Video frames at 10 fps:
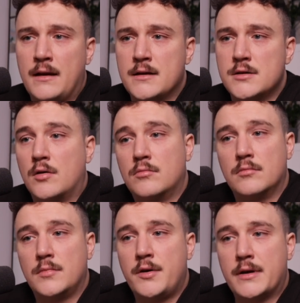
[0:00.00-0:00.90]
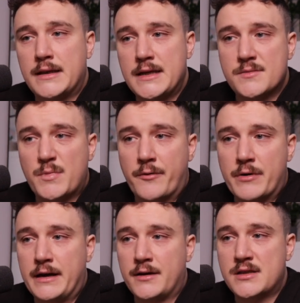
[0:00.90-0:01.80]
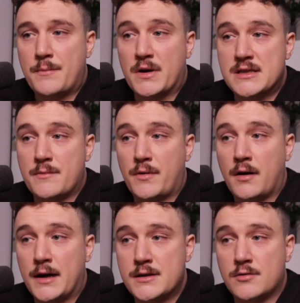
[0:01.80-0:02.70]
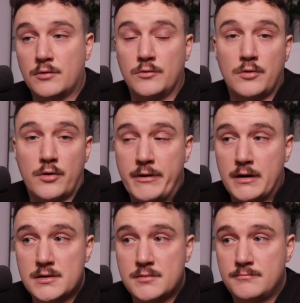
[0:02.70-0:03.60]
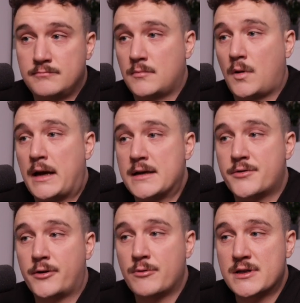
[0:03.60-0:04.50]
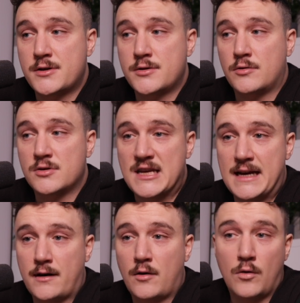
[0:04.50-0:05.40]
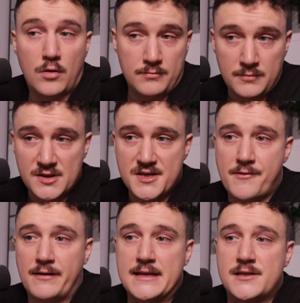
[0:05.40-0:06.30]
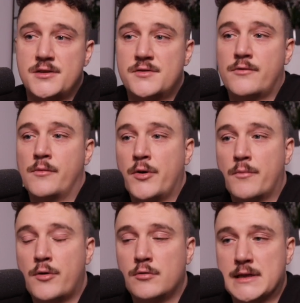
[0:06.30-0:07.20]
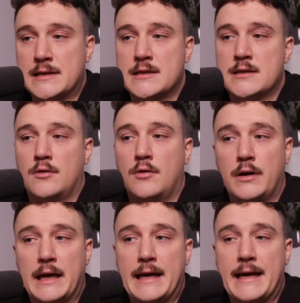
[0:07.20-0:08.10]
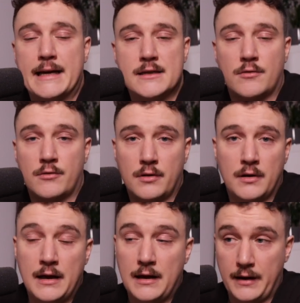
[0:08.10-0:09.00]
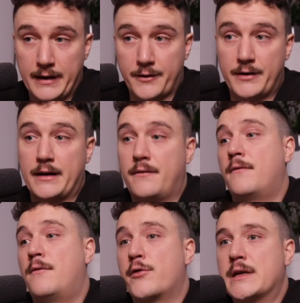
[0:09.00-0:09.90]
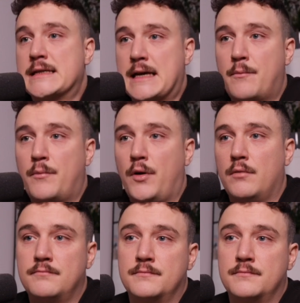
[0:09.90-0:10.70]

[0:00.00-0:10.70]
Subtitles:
So you can teach by creating a step-by-step guides or tutorials, answering questions on Slack, or sharing lessons from your projects on X or LinkedIn, for example.